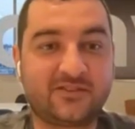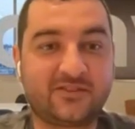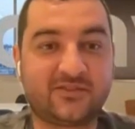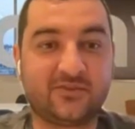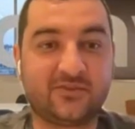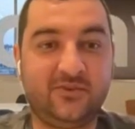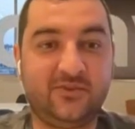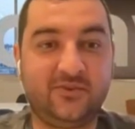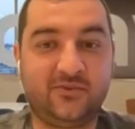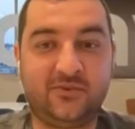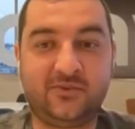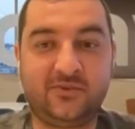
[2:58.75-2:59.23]

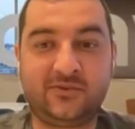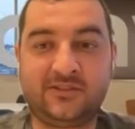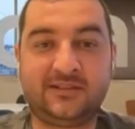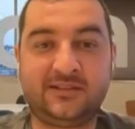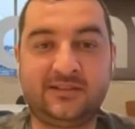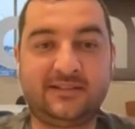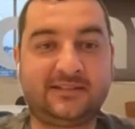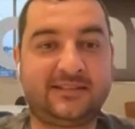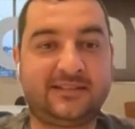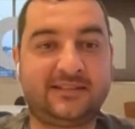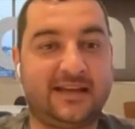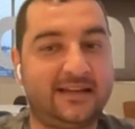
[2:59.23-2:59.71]
So you're
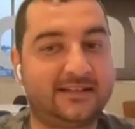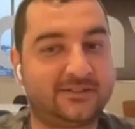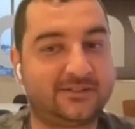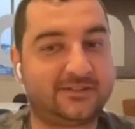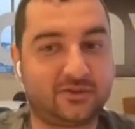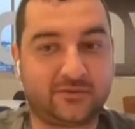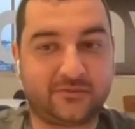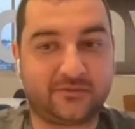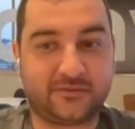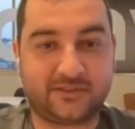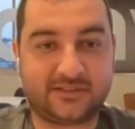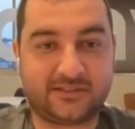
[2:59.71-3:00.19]
using
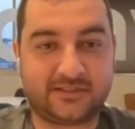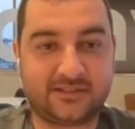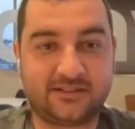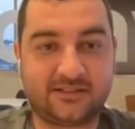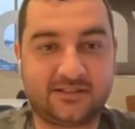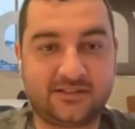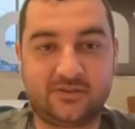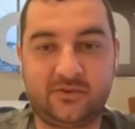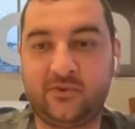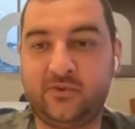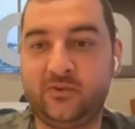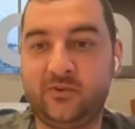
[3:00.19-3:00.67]
SaaS
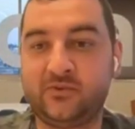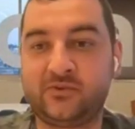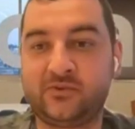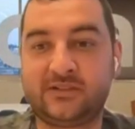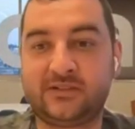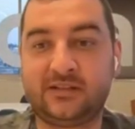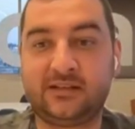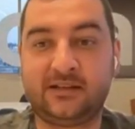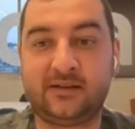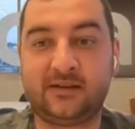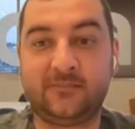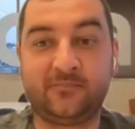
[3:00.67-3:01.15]
services, you're
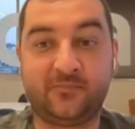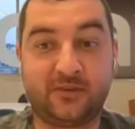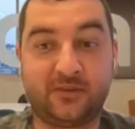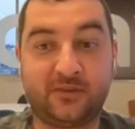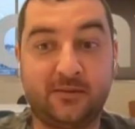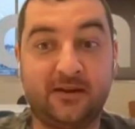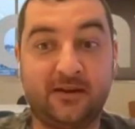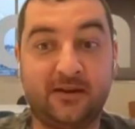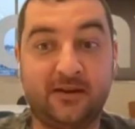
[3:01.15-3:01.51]
using